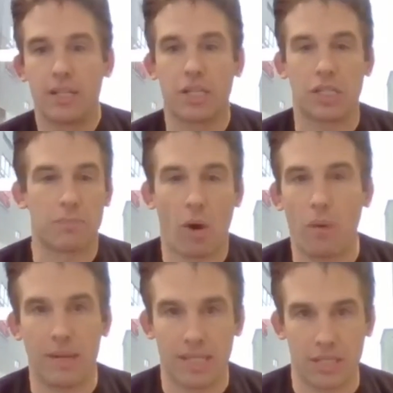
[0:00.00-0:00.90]
to
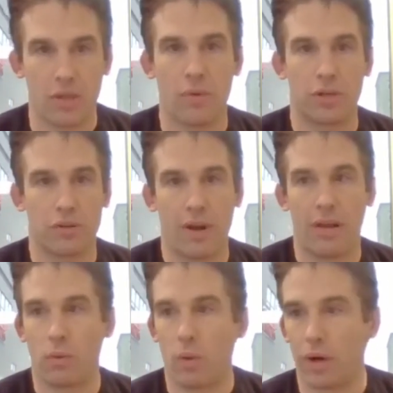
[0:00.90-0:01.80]
small business owners
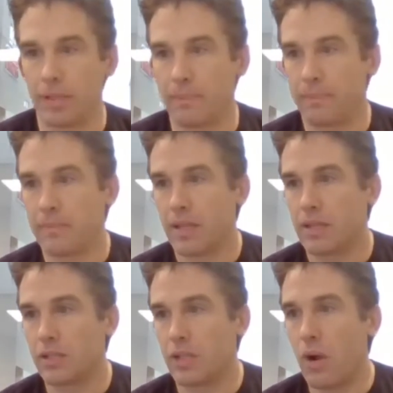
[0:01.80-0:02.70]
around the world.
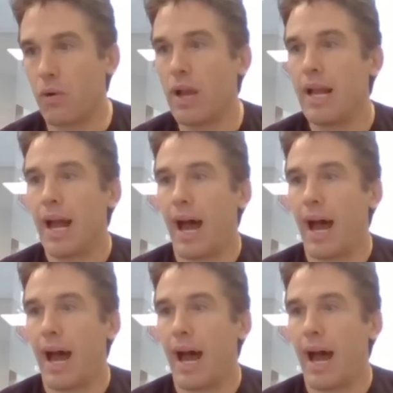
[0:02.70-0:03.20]
So